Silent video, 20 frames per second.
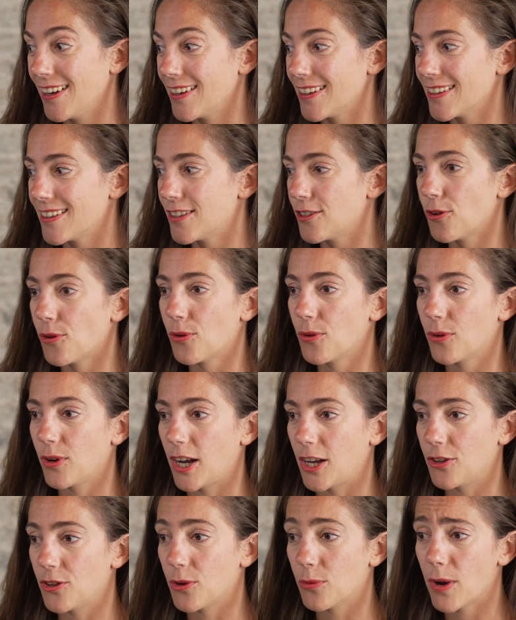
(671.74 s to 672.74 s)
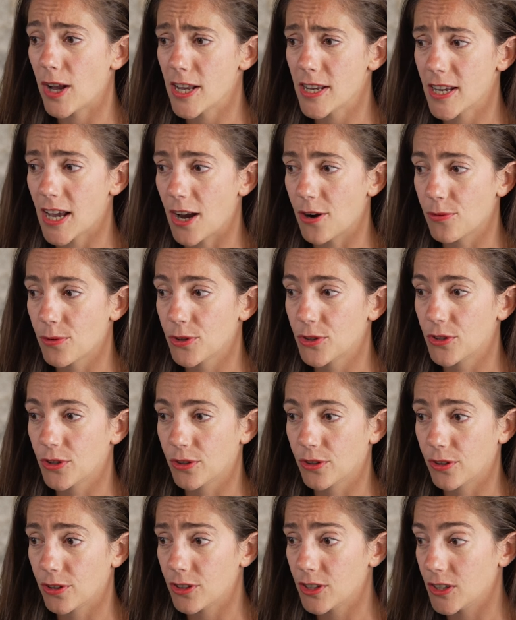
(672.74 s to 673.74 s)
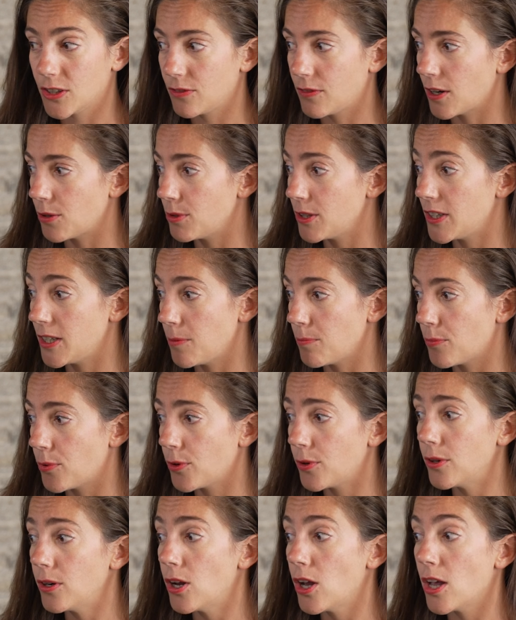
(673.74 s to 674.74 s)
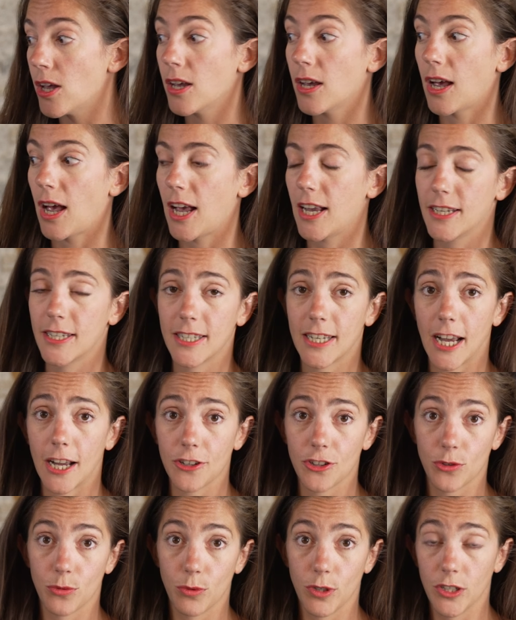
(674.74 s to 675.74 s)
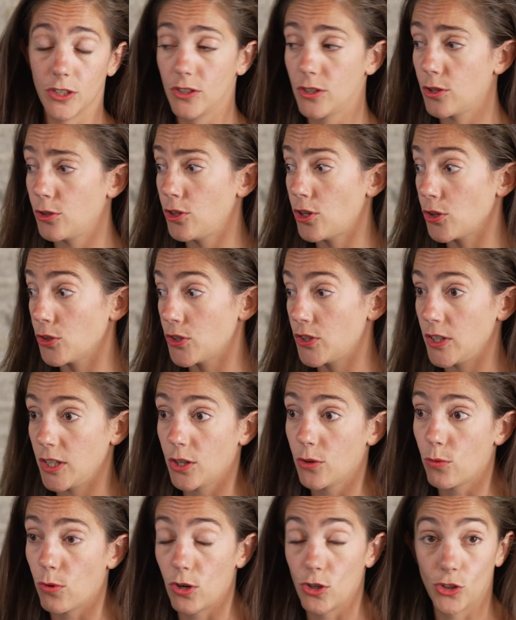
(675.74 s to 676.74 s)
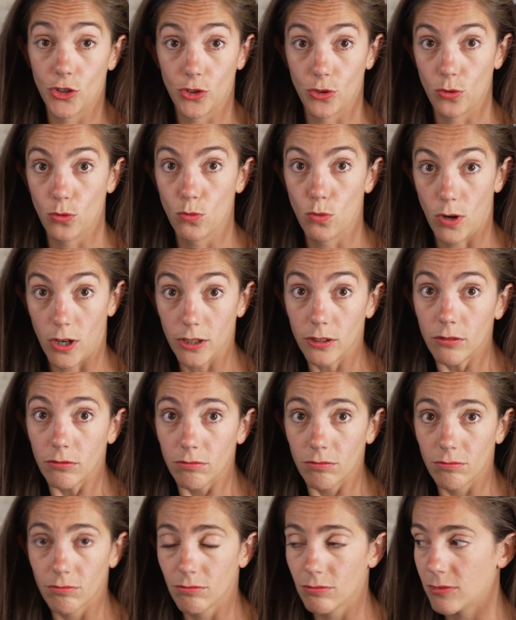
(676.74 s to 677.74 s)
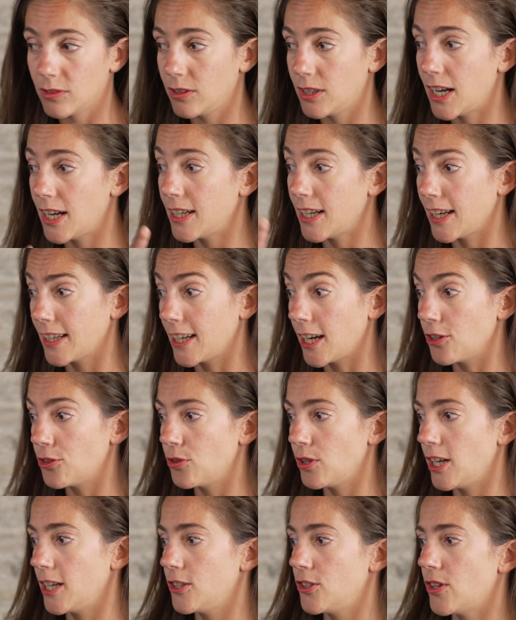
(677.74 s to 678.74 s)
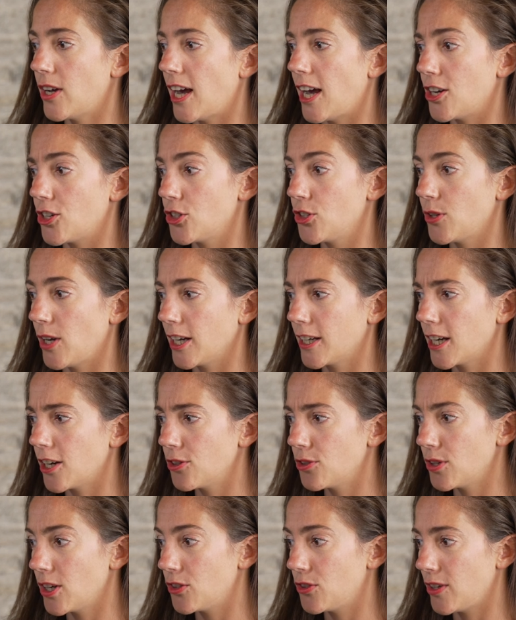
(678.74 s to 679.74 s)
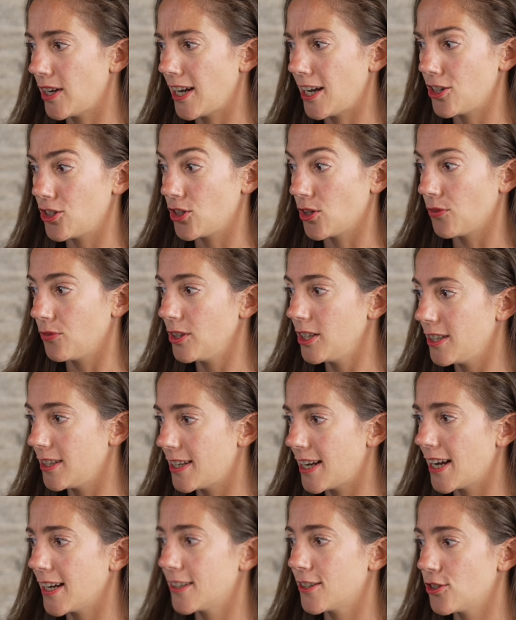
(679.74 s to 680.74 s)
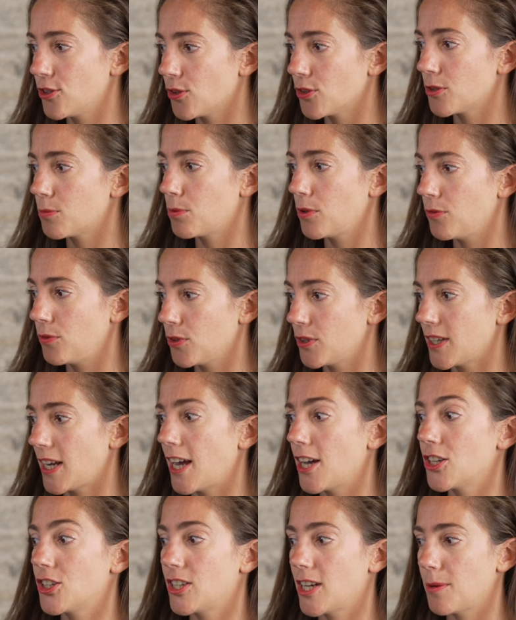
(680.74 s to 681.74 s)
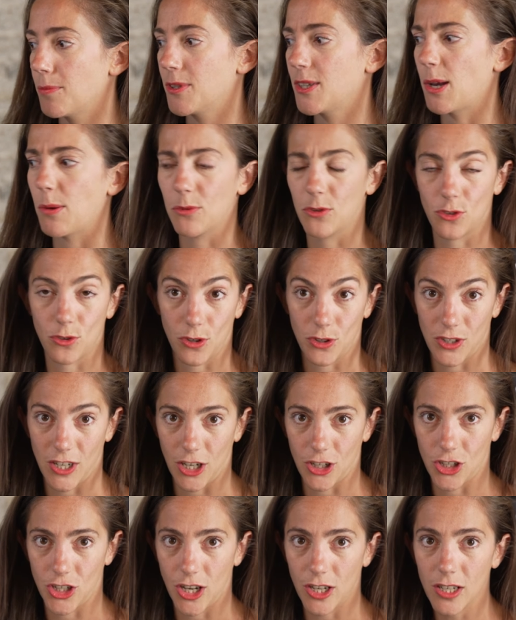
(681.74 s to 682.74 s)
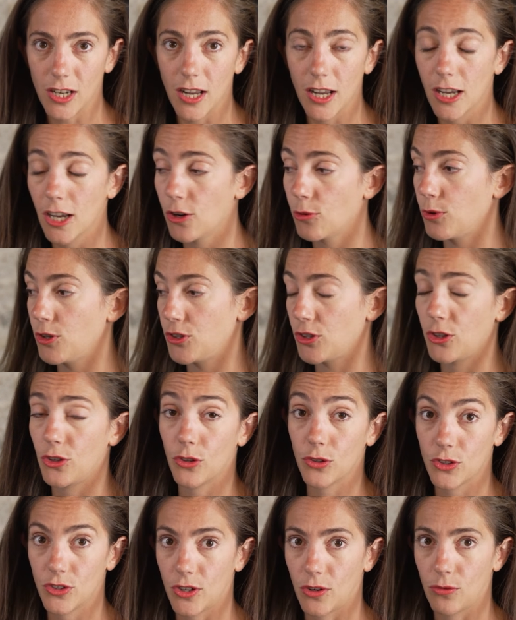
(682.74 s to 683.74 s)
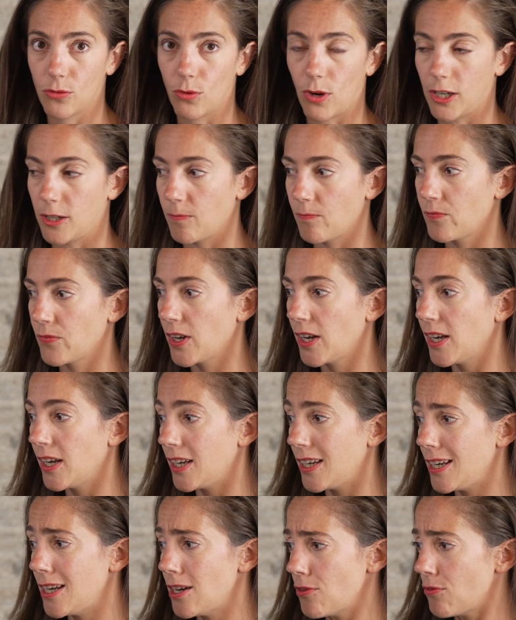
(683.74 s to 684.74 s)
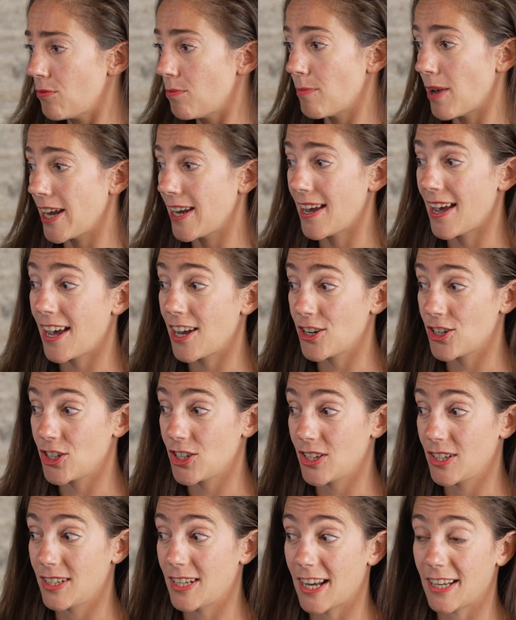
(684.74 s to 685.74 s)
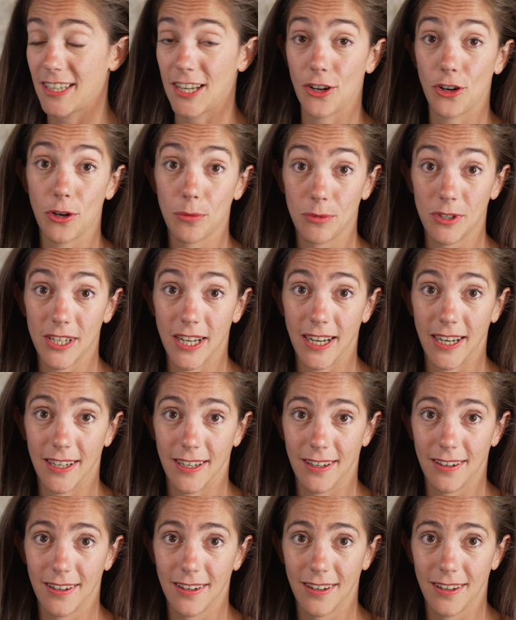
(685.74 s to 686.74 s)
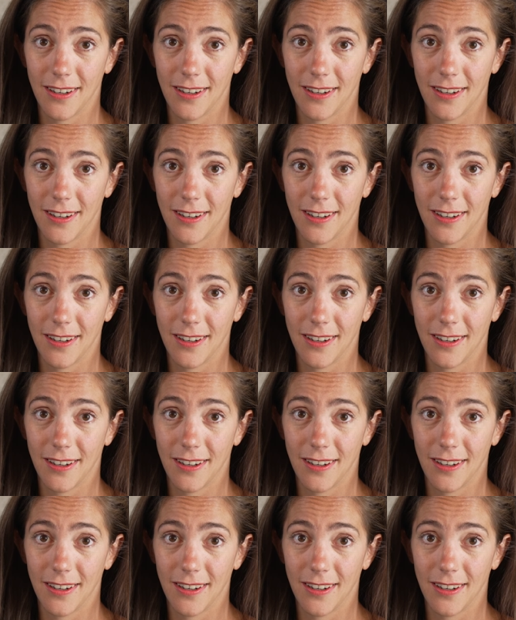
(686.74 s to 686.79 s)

So, and the way I wrote the code is very simple. I start with the nonce equals to 1, then I calculate the hash. So I calculate the hash of index, nonce, previous hash, timestamp, transaction with a nonce of 1. If my hash that I obtain